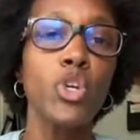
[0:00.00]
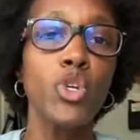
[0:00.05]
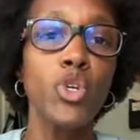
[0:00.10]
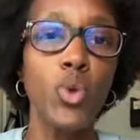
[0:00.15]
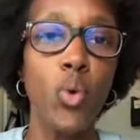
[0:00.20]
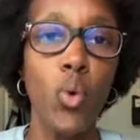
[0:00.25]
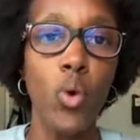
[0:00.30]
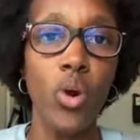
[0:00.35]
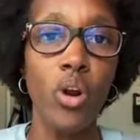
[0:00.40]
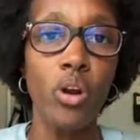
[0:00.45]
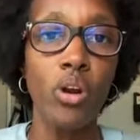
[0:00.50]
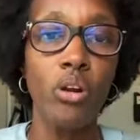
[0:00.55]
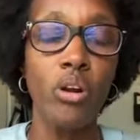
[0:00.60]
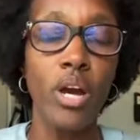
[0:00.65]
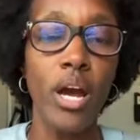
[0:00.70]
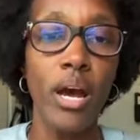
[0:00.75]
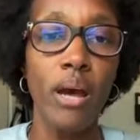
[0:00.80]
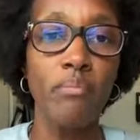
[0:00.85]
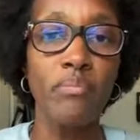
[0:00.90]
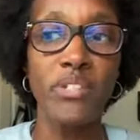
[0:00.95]

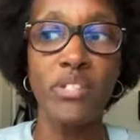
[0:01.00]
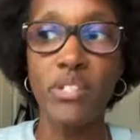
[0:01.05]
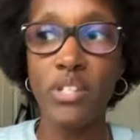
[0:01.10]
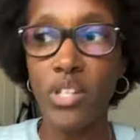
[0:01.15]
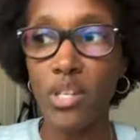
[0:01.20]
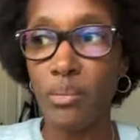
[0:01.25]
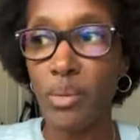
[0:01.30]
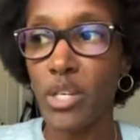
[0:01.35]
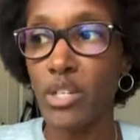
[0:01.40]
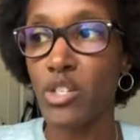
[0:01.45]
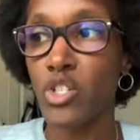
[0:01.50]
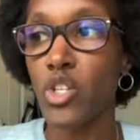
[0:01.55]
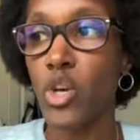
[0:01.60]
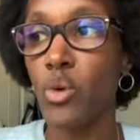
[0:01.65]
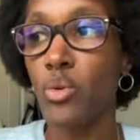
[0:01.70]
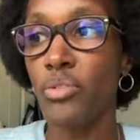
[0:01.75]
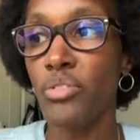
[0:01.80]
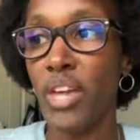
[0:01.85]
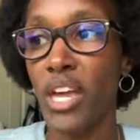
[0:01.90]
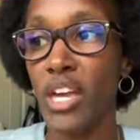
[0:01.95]
your syllabus.
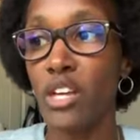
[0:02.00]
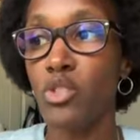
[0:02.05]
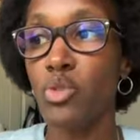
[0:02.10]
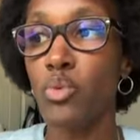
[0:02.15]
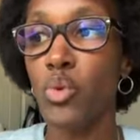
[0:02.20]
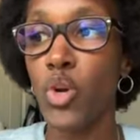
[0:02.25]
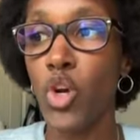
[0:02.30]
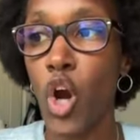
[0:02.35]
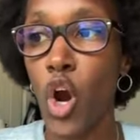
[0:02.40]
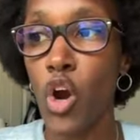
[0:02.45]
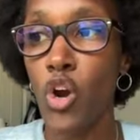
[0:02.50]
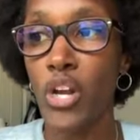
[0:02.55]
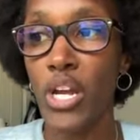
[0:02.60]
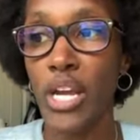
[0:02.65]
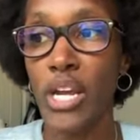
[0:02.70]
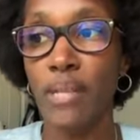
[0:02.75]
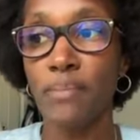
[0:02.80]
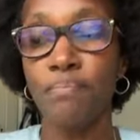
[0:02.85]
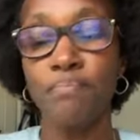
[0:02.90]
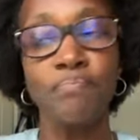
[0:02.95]
So things
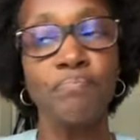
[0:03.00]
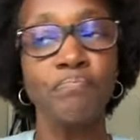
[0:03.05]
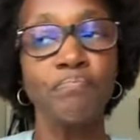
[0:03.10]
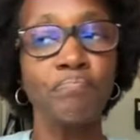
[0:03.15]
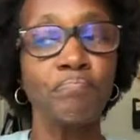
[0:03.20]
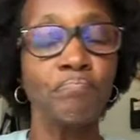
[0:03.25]
regarding